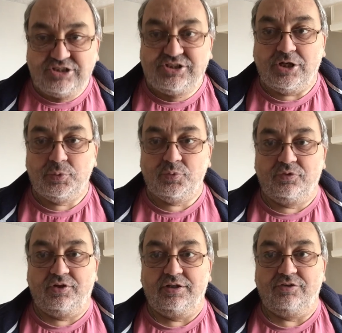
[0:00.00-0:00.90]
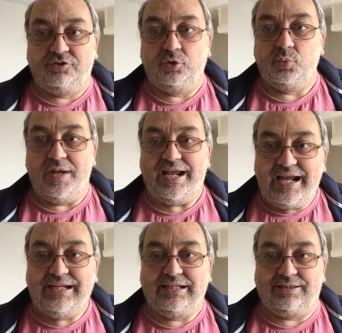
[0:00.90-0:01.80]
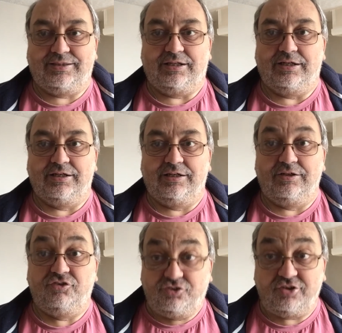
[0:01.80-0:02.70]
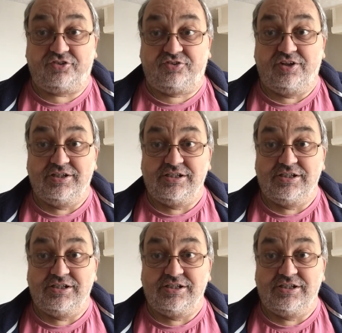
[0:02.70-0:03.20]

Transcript: Don't do anything just